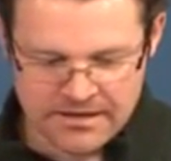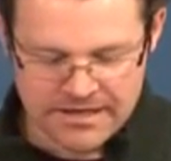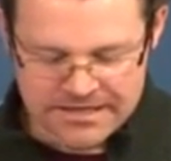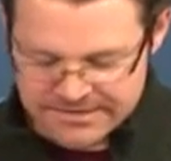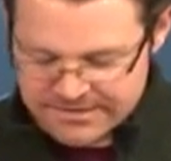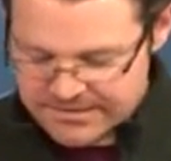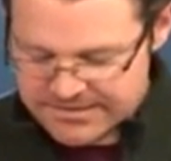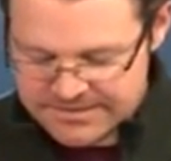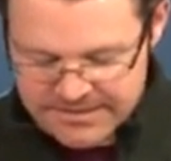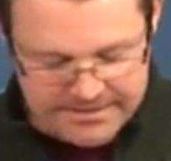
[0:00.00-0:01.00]
It's
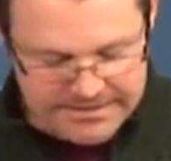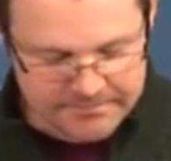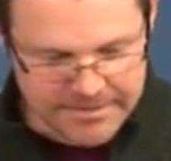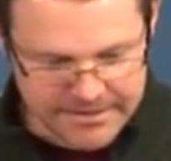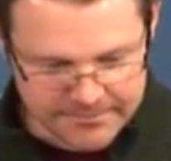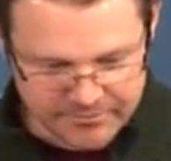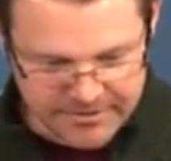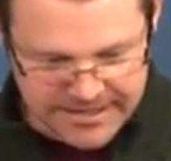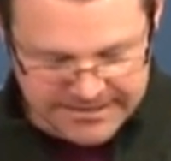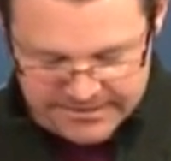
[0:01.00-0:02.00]
slightly better
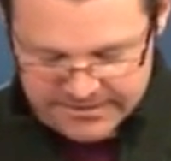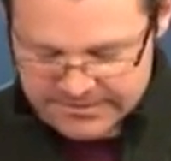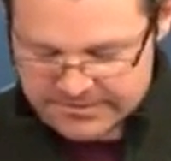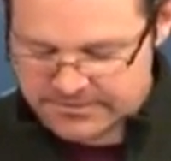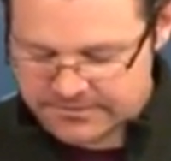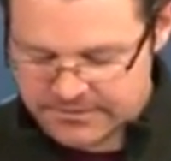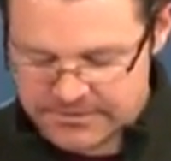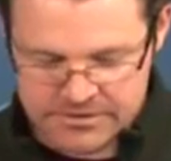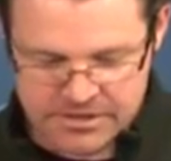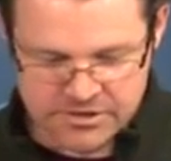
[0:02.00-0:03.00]
practice
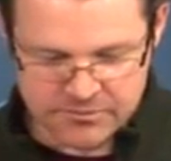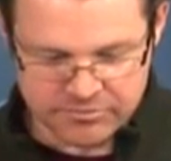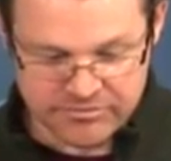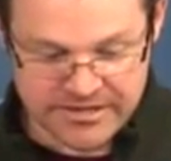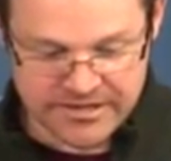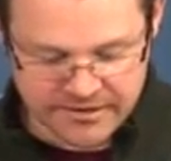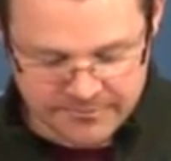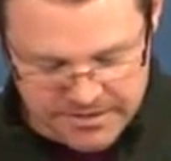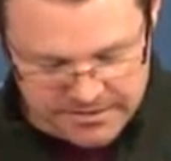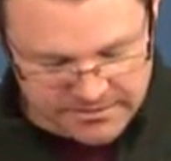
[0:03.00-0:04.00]
to do
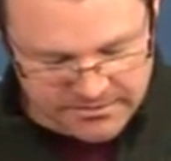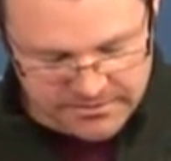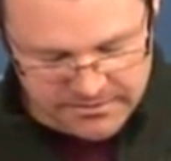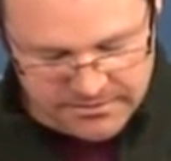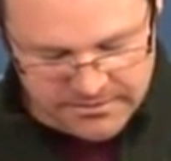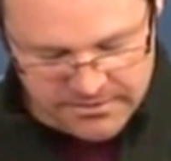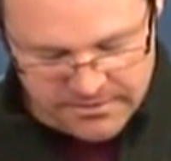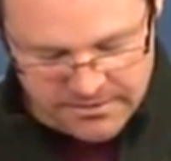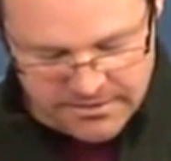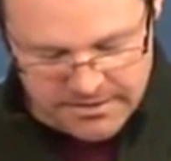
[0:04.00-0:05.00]
pre-increment,
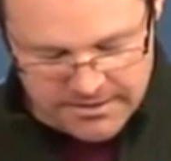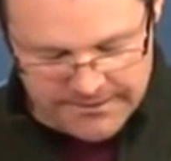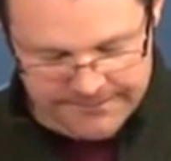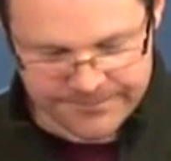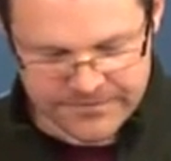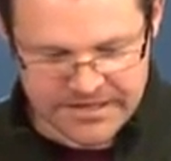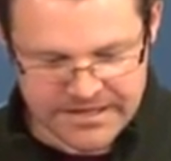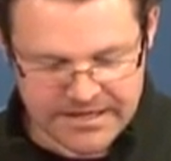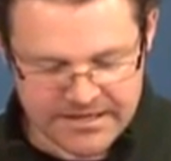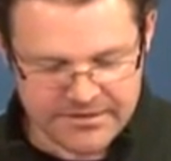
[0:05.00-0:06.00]

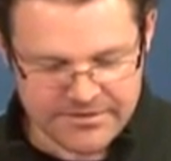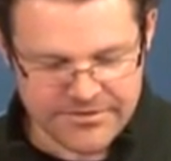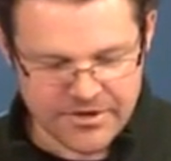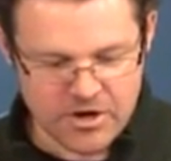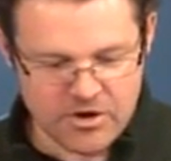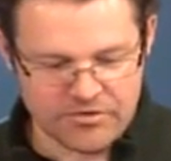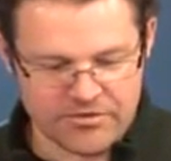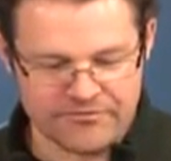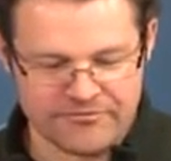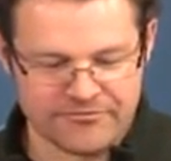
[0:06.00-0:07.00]
though
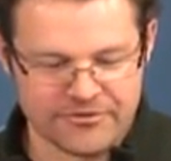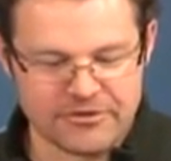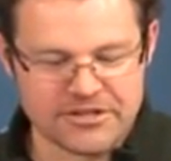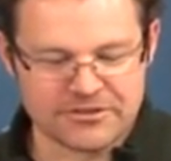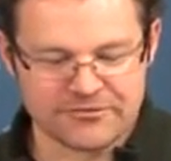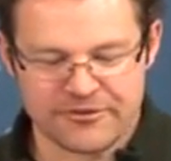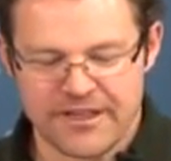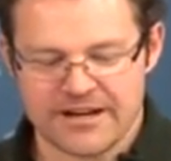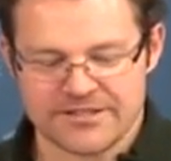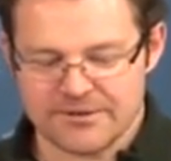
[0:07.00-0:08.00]
the reason for
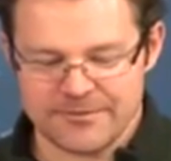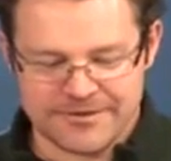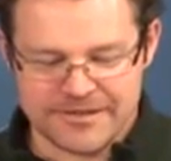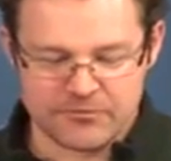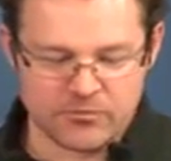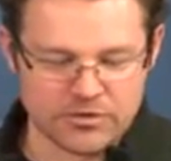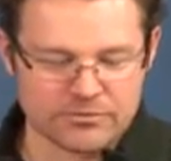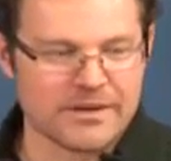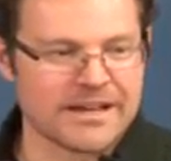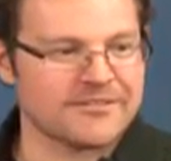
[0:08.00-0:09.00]
that is something that wouldn't
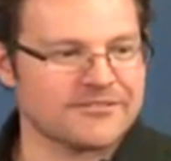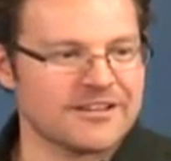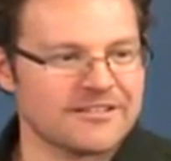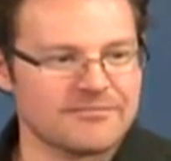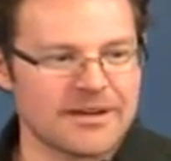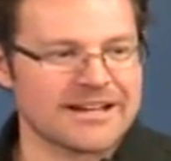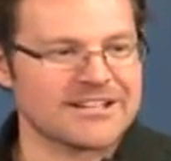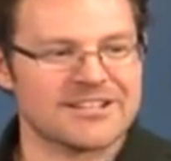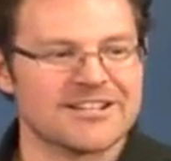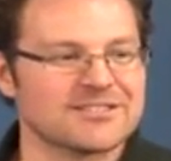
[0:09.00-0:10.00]
make any
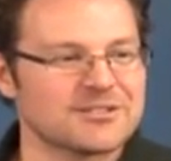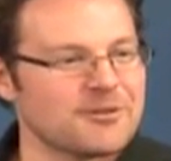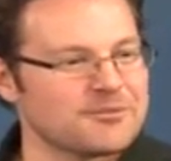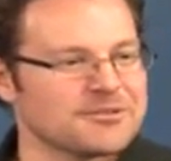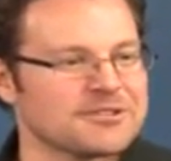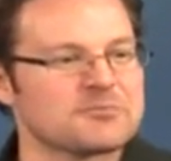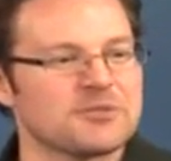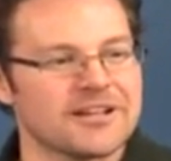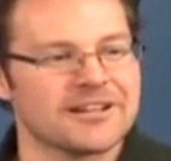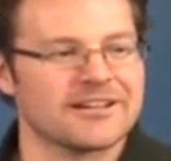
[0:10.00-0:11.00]
sense at the moment to
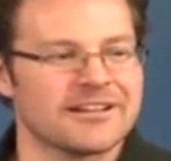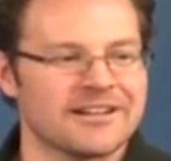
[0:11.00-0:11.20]
explain in it.